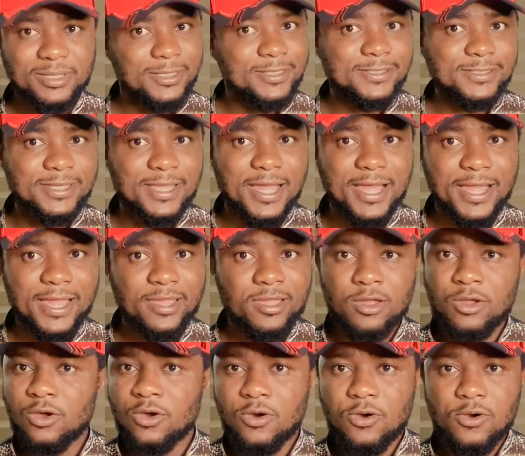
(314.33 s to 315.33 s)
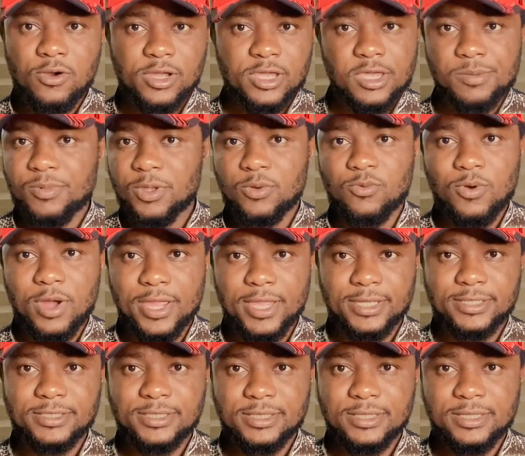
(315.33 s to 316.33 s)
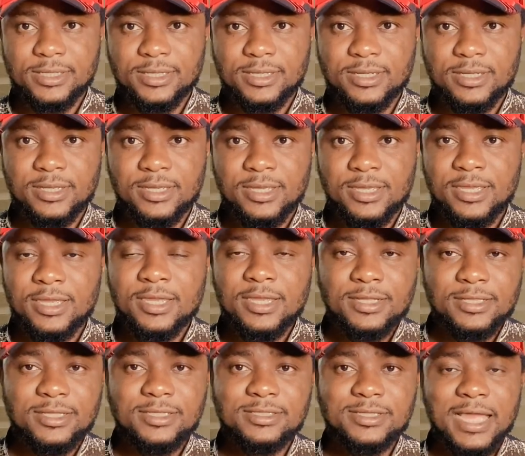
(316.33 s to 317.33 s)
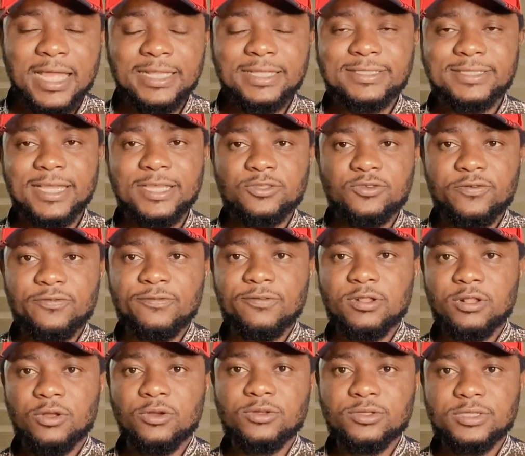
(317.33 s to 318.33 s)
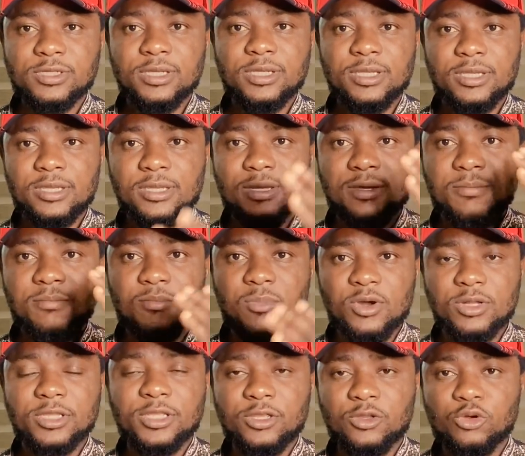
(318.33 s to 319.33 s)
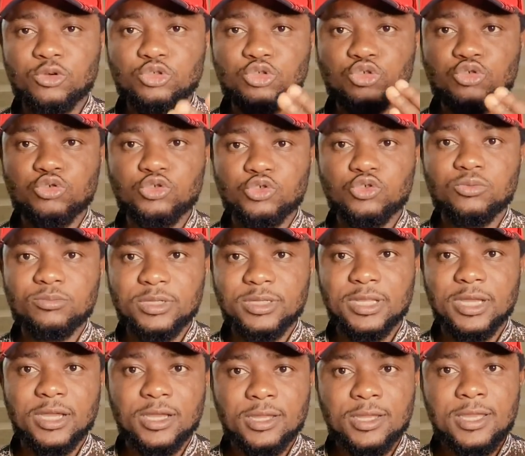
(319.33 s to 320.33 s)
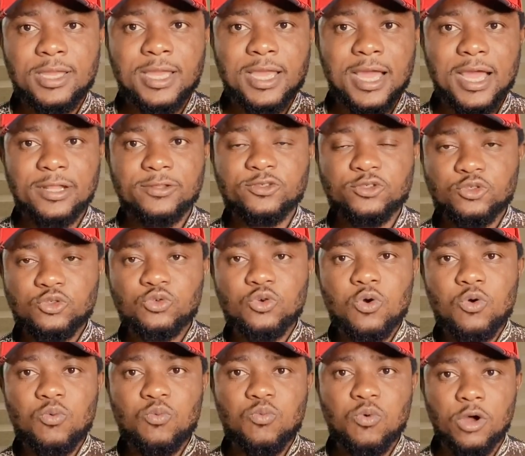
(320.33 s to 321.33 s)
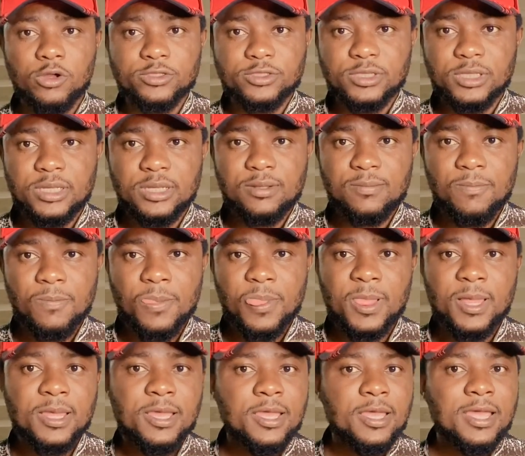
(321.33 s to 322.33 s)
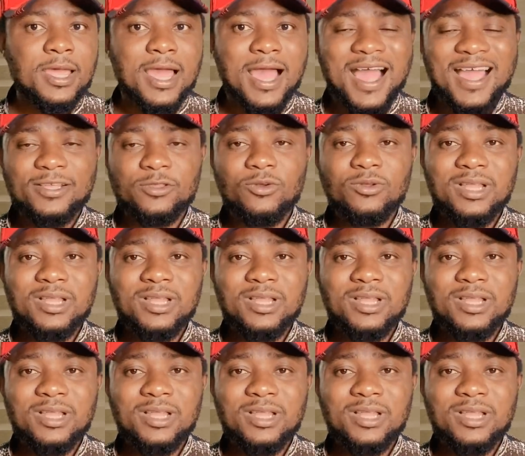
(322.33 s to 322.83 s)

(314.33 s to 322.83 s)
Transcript: this guy or keep it quiet. This guy decided to flaunt money on social media. And so what? I